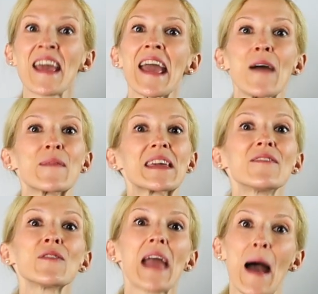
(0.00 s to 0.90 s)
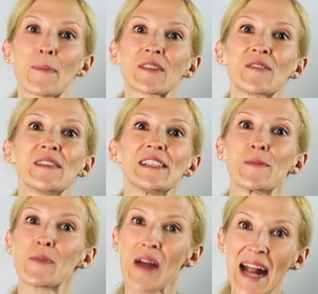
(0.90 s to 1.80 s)
and we give you the opportunity to
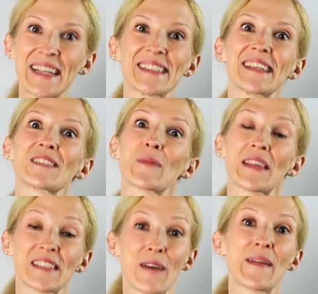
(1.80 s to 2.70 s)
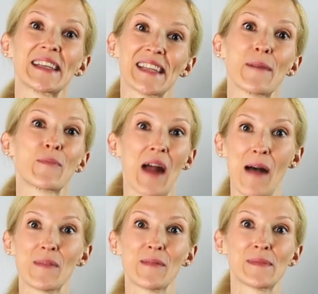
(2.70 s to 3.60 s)
practice this with some exam
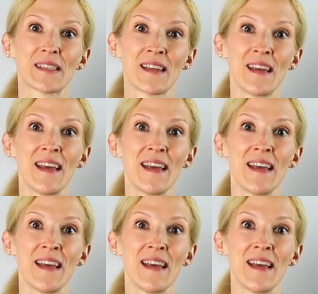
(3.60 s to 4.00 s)
problems.